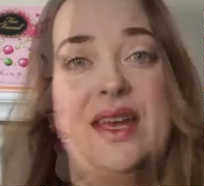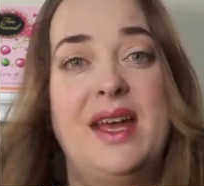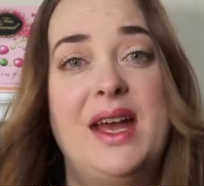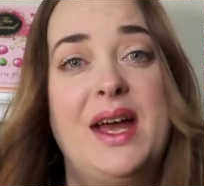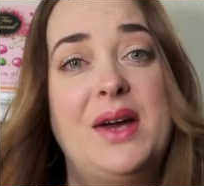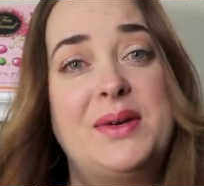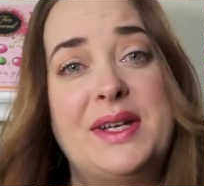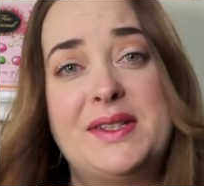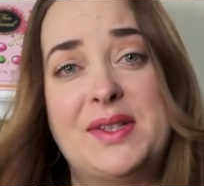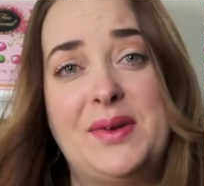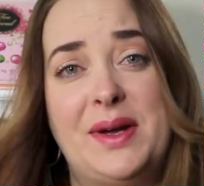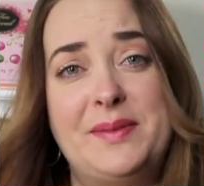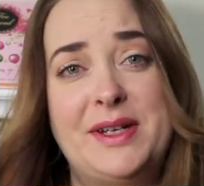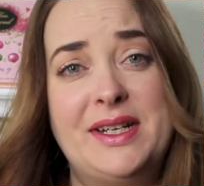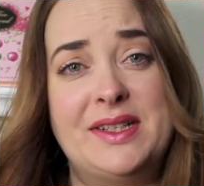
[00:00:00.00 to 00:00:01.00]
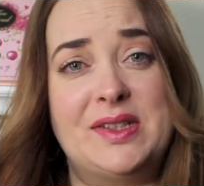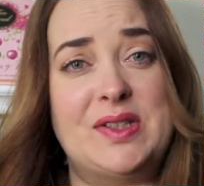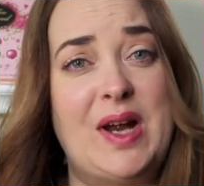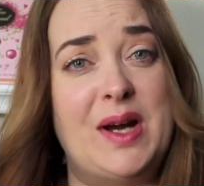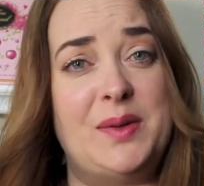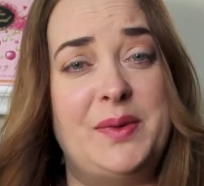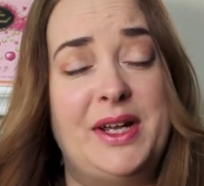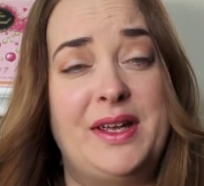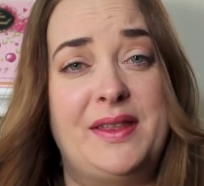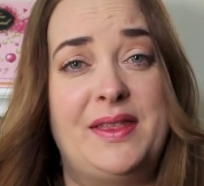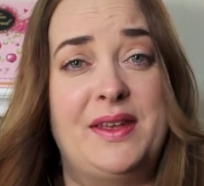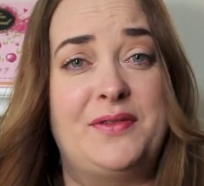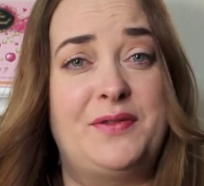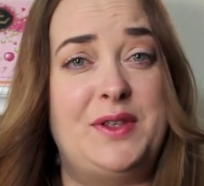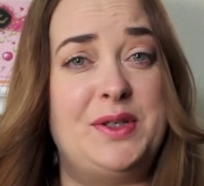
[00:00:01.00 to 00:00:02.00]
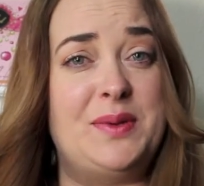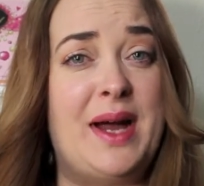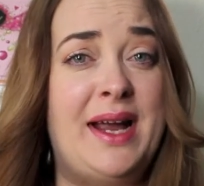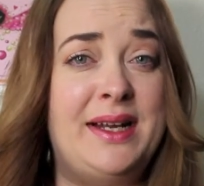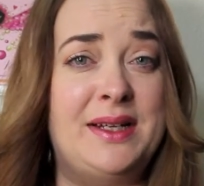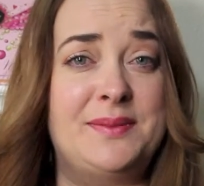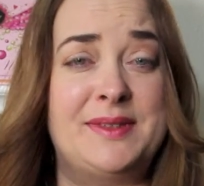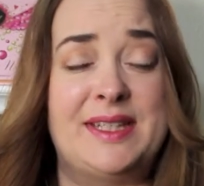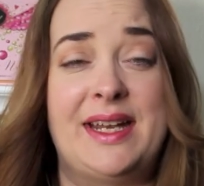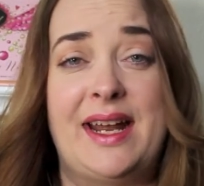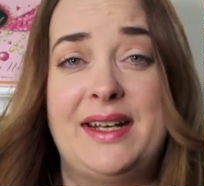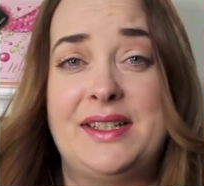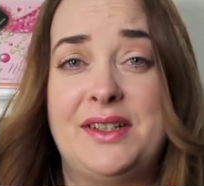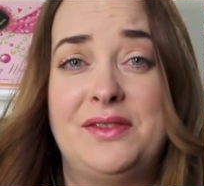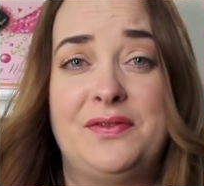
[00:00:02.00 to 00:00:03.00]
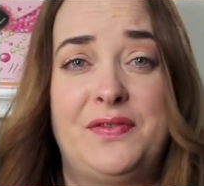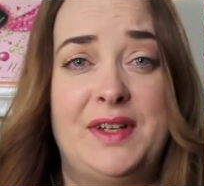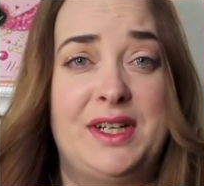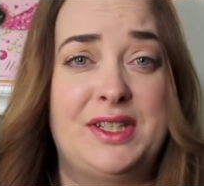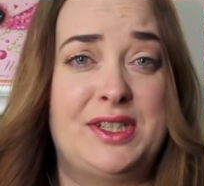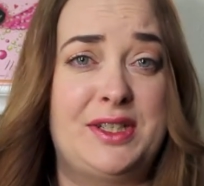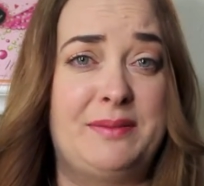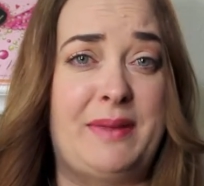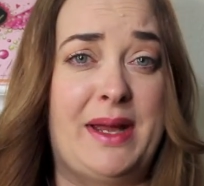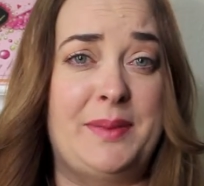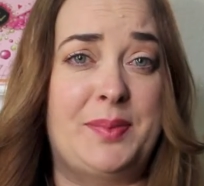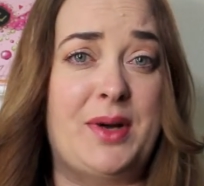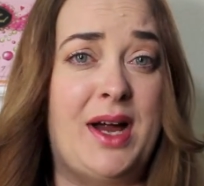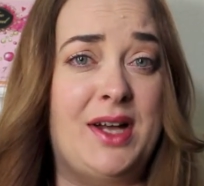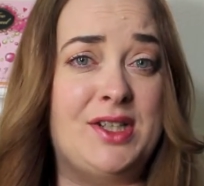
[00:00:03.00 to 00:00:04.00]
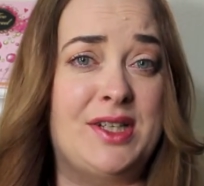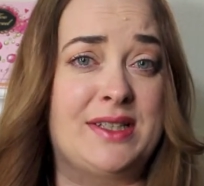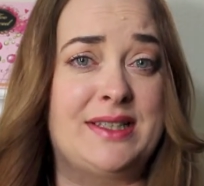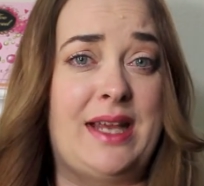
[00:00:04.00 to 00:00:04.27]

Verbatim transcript: So I'm going to start with the few items that I didn't finish in my Project